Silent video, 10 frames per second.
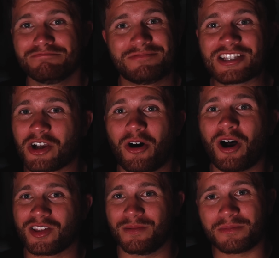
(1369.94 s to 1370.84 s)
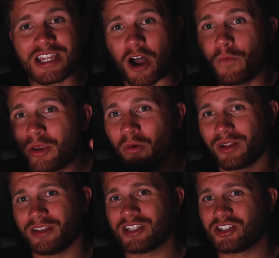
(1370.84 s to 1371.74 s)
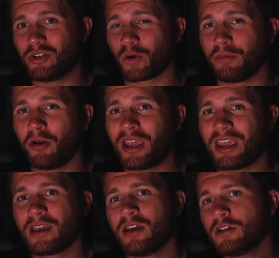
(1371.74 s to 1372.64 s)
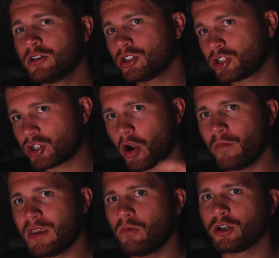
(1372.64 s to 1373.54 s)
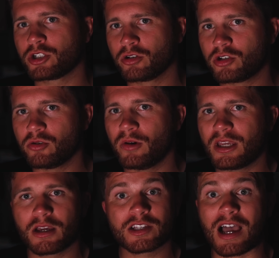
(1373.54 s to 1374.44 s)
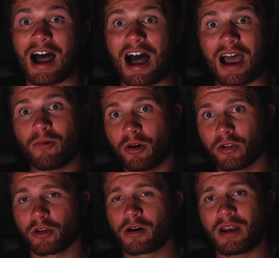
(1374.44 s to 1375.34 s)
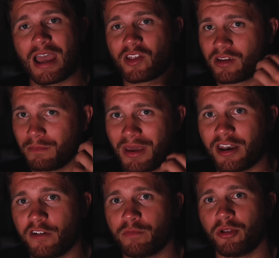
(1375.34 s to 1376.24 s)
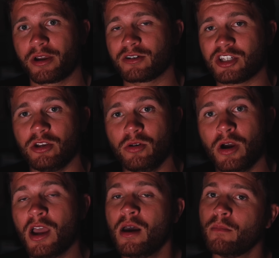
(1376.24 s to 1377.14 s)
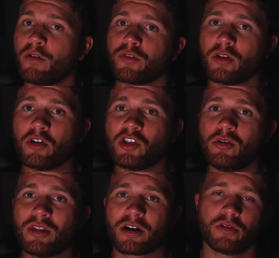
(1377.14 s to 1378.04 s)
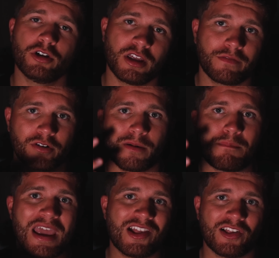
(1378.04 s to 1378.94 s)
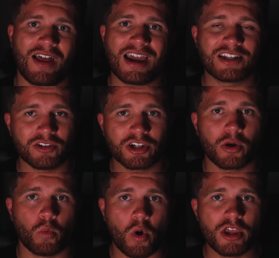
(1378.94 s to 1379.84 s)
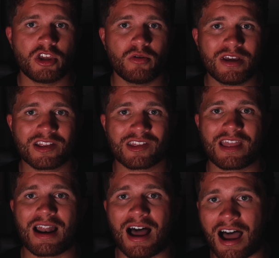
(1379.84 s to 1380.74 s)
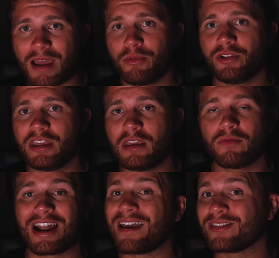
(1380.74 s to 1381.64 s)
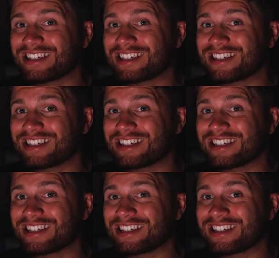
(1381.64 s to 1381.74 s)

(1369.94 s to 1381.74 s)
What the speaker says: that's awesome. Tell me what list you're playing. Show me what you're doing, because I want to learn as a competitive player too. But for those of you that are looking for a baseline to look at what units that I believe and I have